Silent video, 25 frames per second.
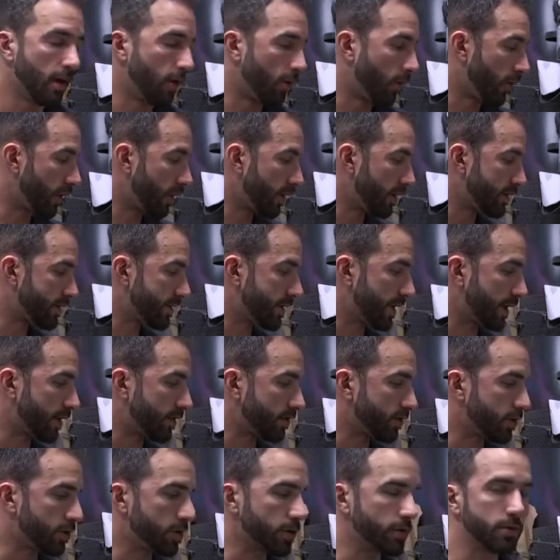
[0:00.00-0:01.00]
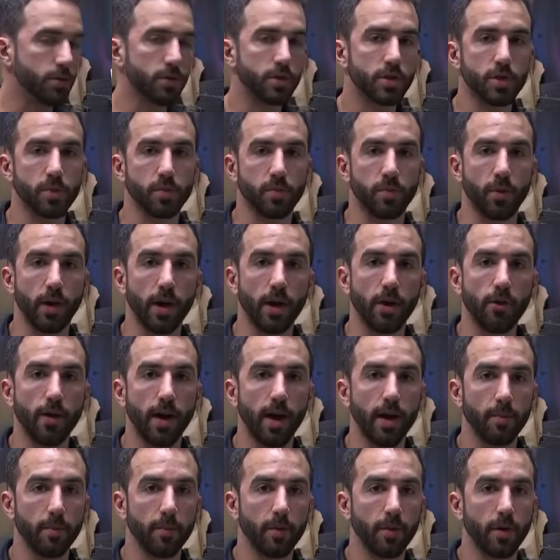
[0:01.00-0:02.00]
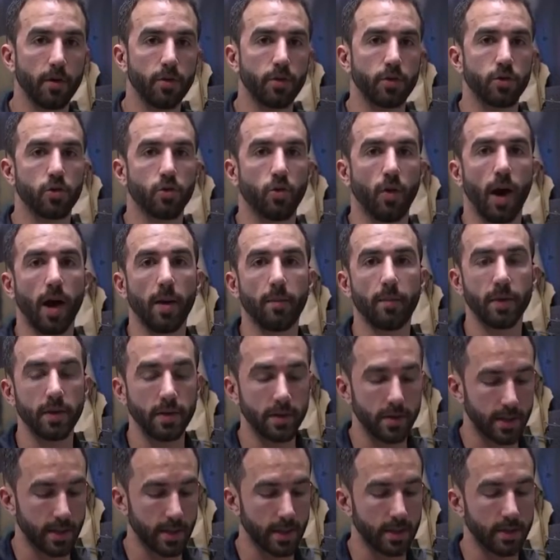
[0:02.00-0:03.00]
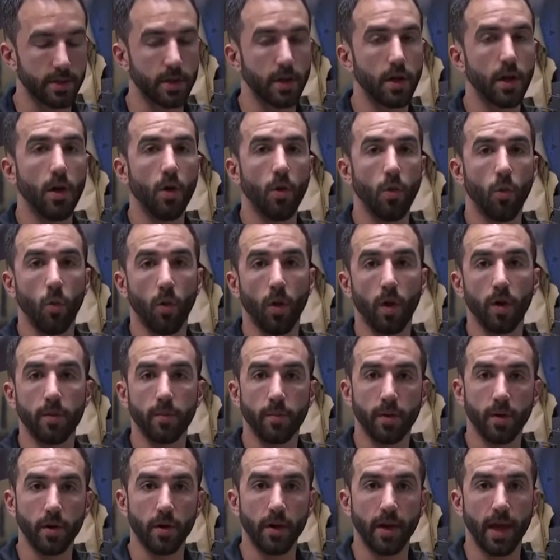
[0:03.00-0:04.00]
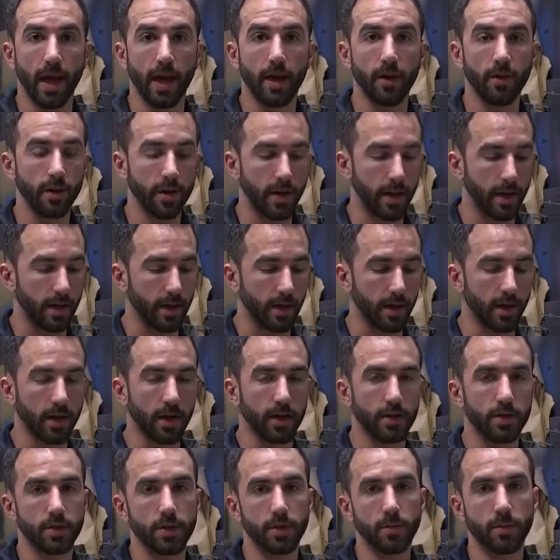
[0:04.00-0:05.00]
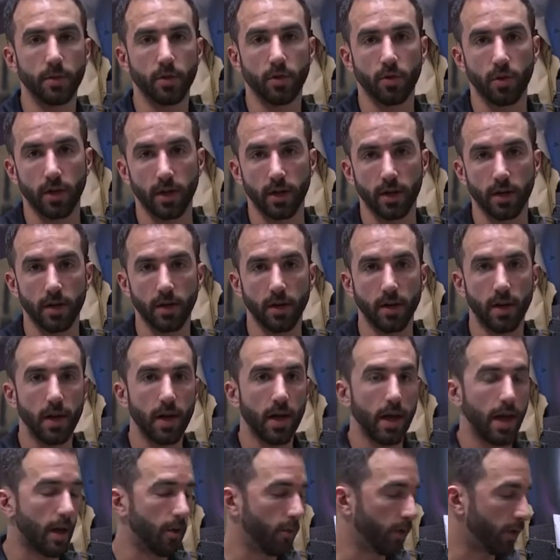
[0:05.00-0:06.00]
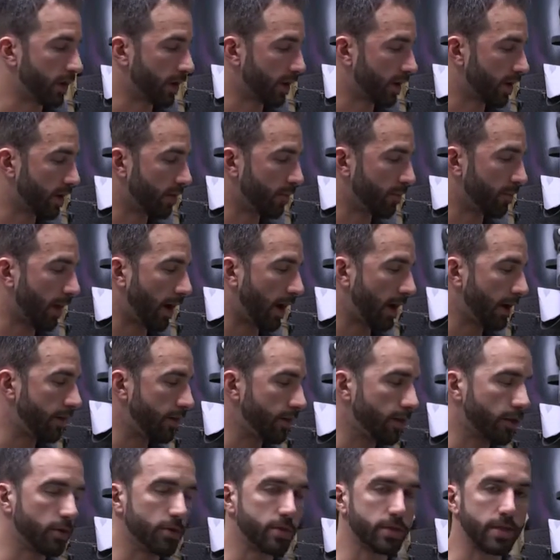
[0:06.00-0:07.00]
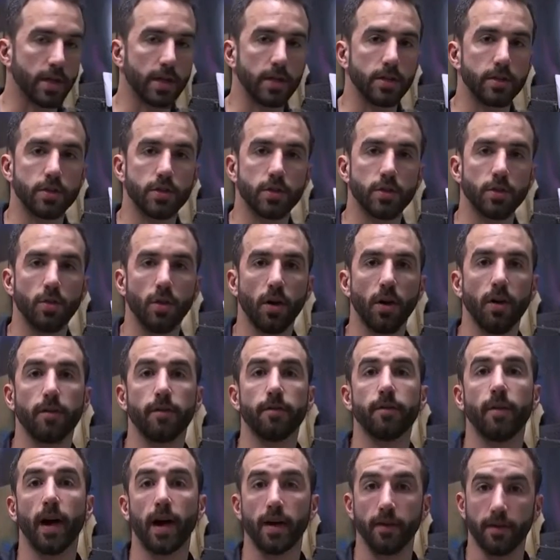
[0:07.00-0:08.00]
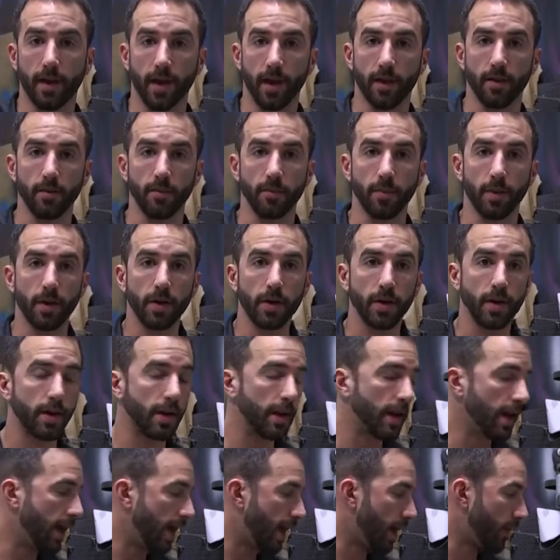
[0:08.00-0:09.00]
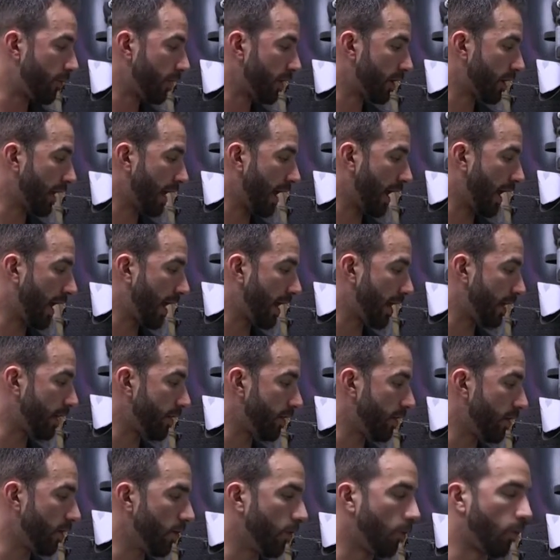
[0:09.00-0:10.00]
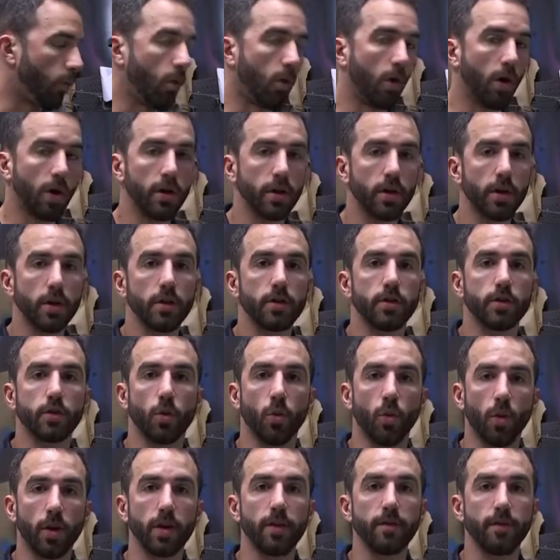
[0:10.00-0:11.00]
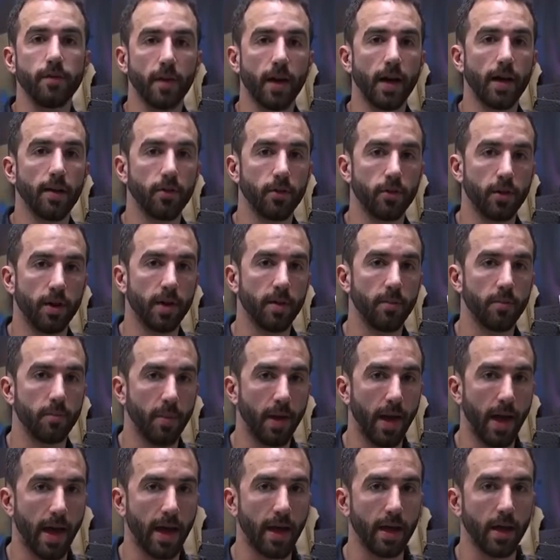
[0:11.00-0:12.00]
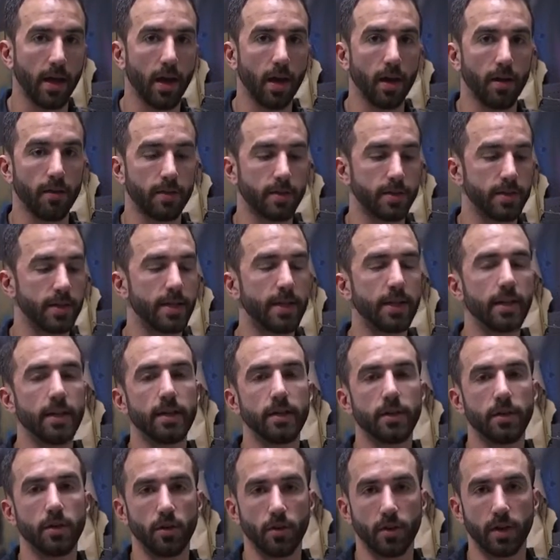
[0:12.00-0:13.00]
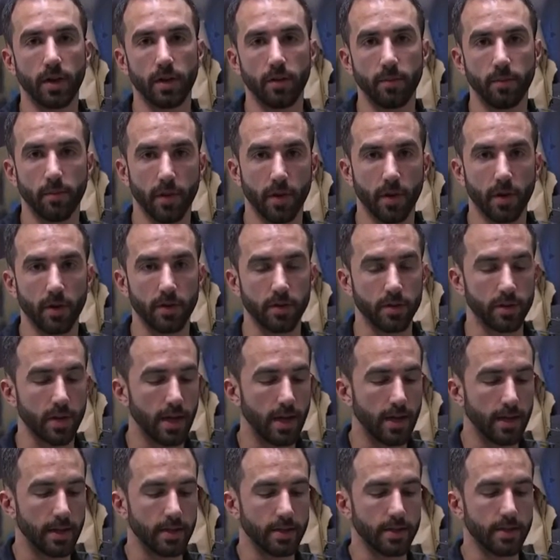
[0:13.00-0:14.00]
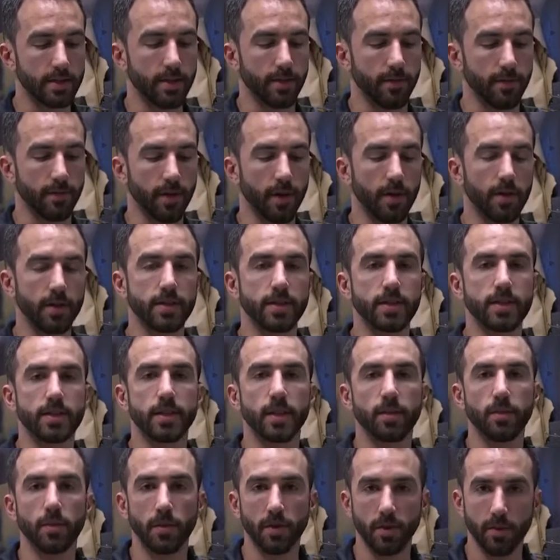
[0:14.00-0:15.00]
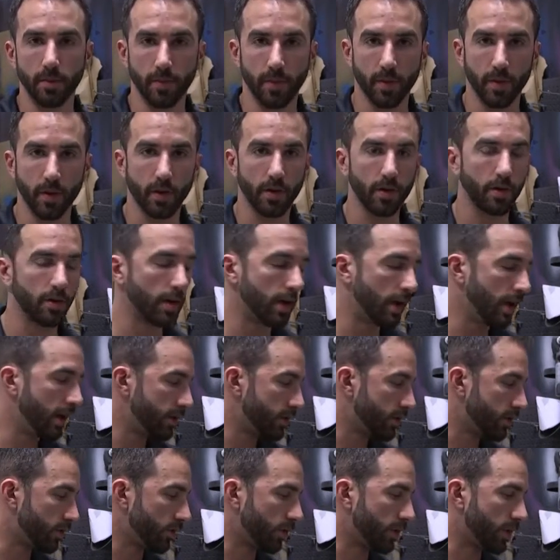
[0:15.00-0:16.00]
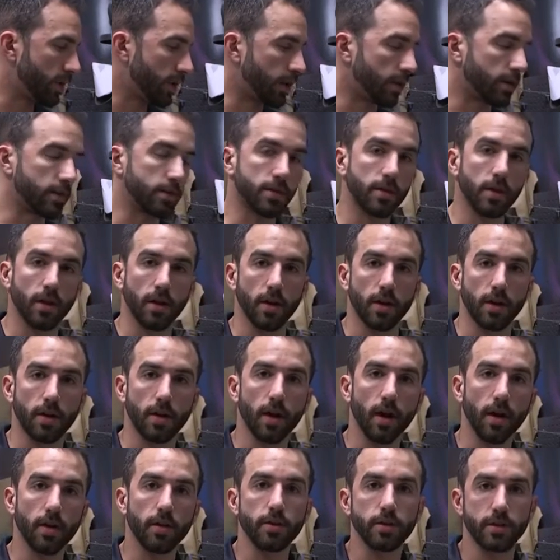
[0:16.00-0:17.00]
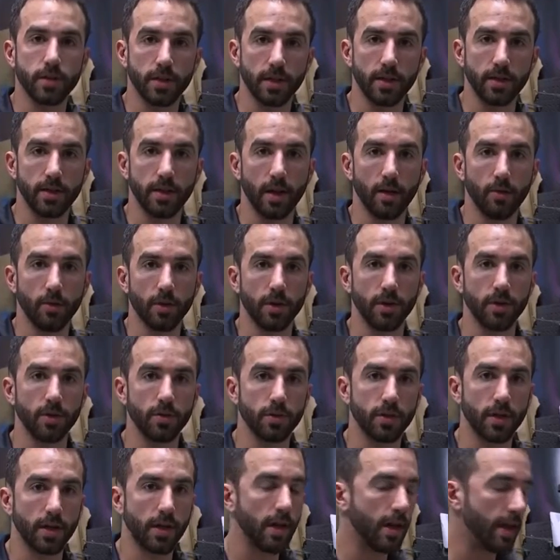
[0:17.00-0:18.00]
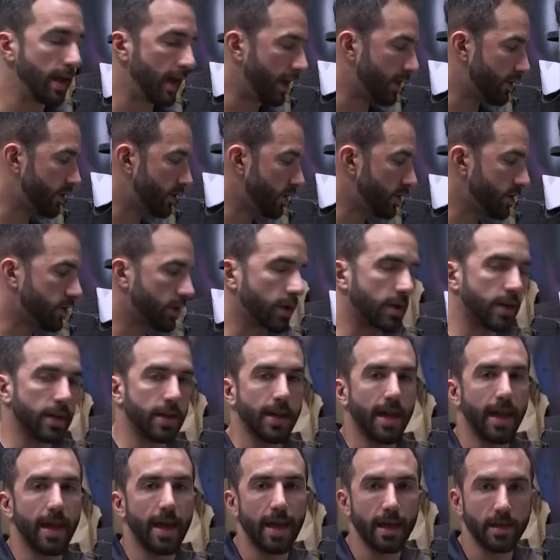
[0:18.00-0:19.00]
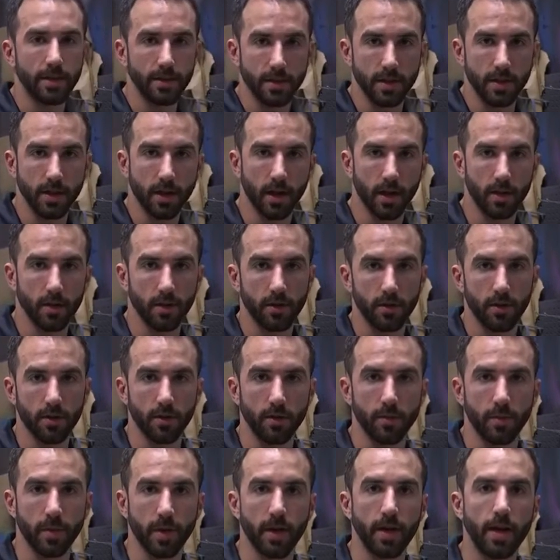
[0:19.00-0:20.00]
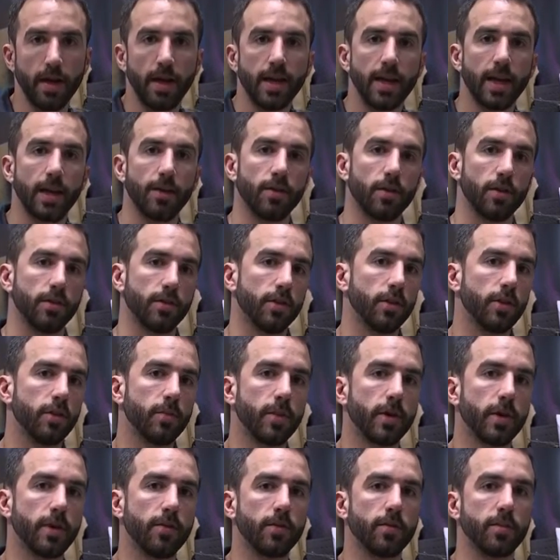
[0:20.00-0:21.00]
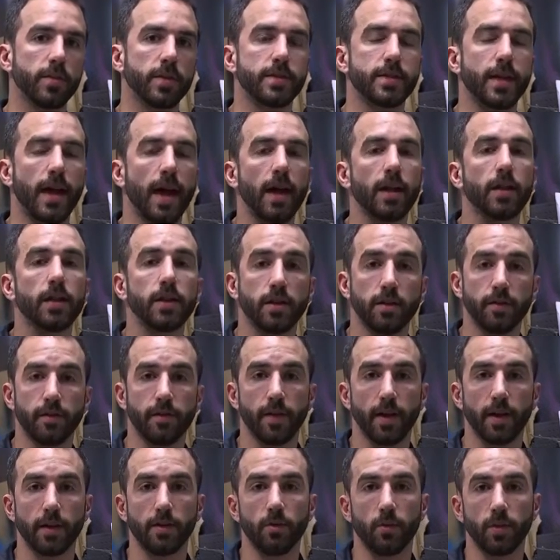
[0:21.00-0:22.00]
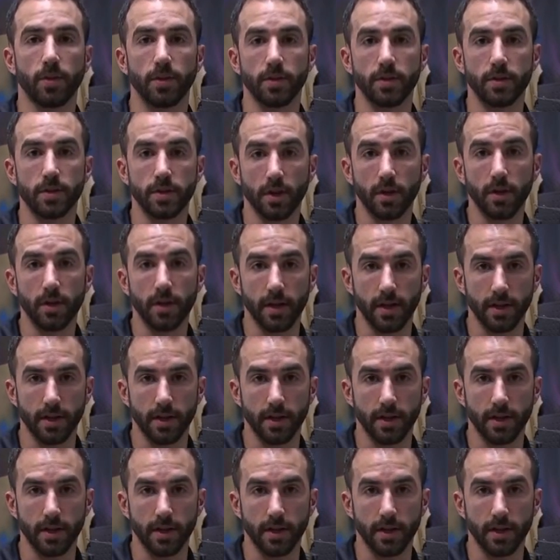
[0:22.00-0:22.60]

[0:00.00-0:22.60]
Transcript: We're going to take 2 Spray Wrap Pro drop-in tints, 1 per gallon in a custom green. And we're going to combine those into a 5-gallon bucket, and we're going to add 1 25-gram bag of teen green pearls. This is a very similar pearl to the color tint that we're using. It's just going to enhance the color a little bit, give it a little bit of a metallic effect when the sun